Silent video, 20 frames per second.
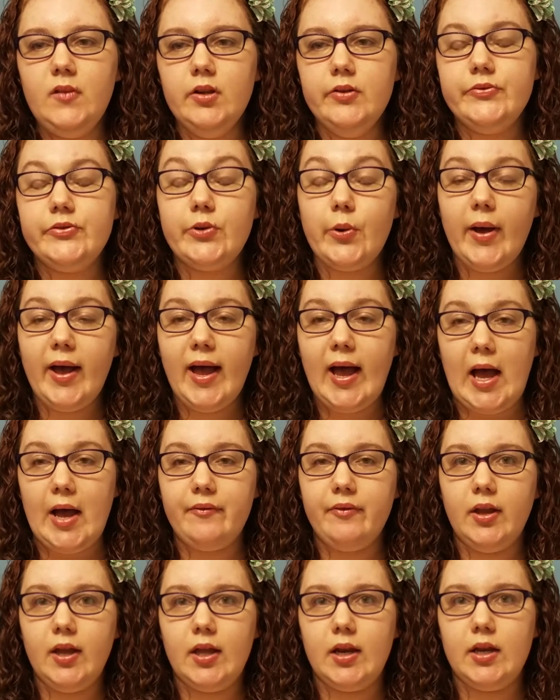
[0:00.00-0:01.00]
so
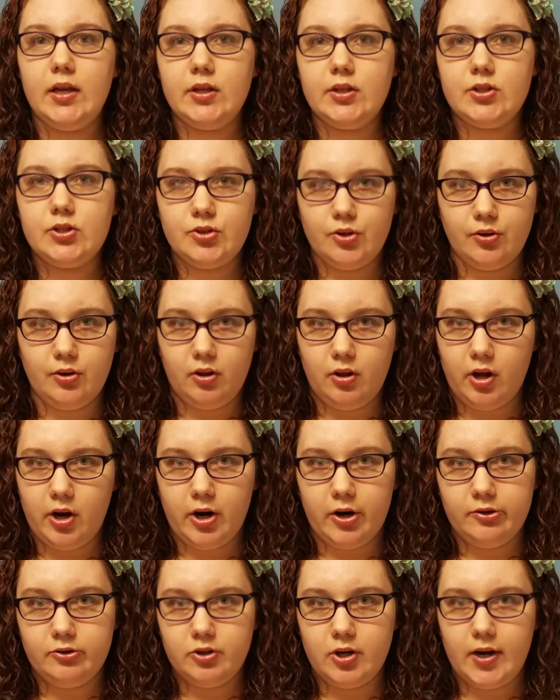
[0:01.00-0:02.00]
having an external
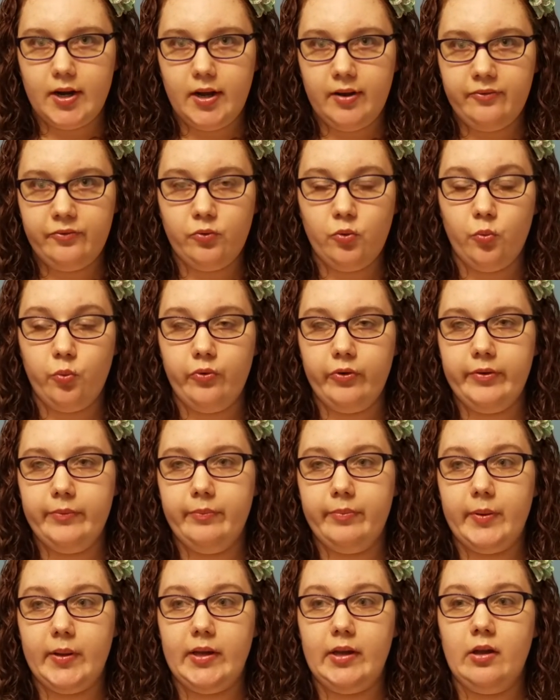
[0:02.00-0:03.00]
hard drive would
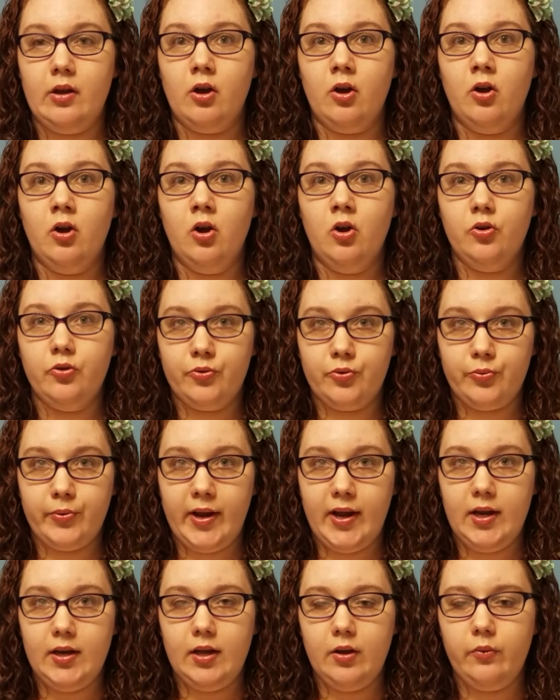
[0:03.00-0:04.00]
be
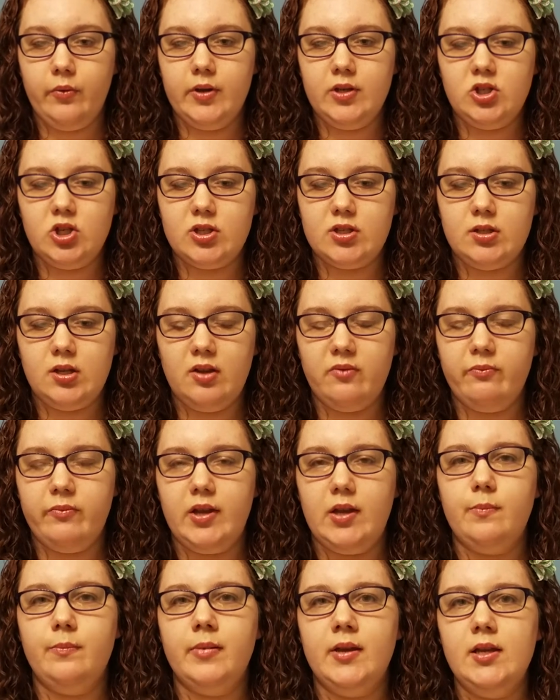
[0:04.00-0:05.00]
great. It would just give
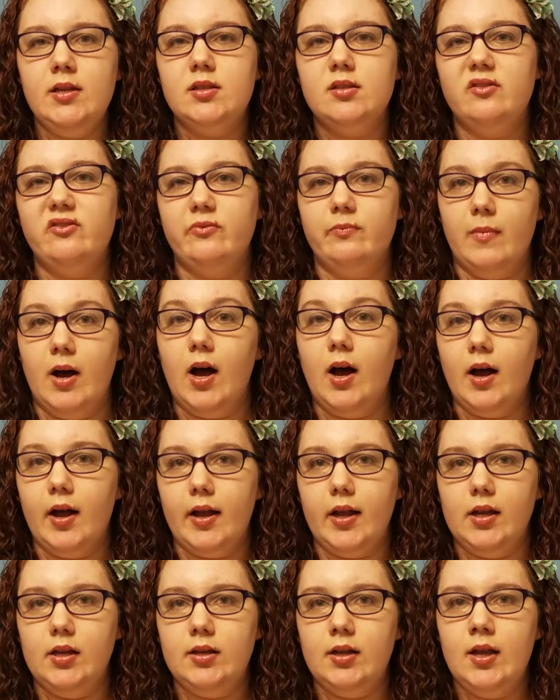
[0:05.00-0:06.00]
me peace of
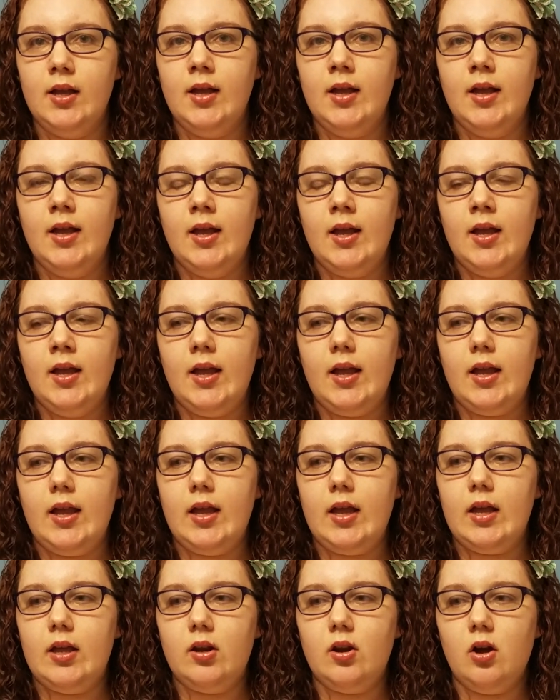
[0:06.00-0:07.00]
mind,
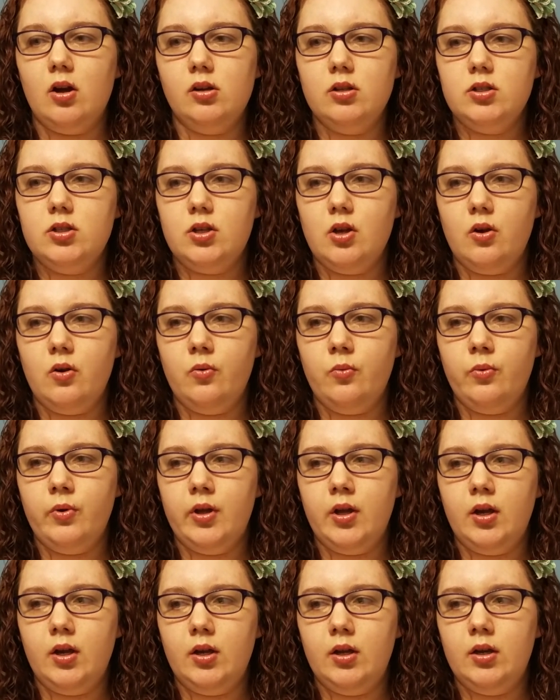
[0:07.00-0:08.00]
and also
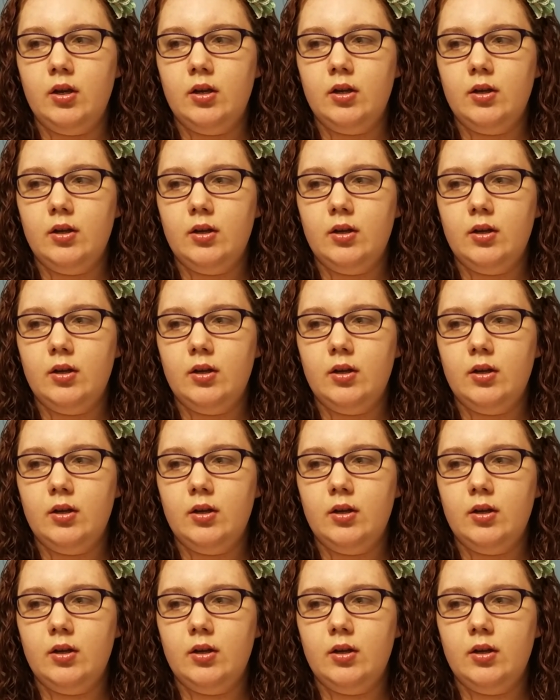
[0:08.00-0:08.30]
would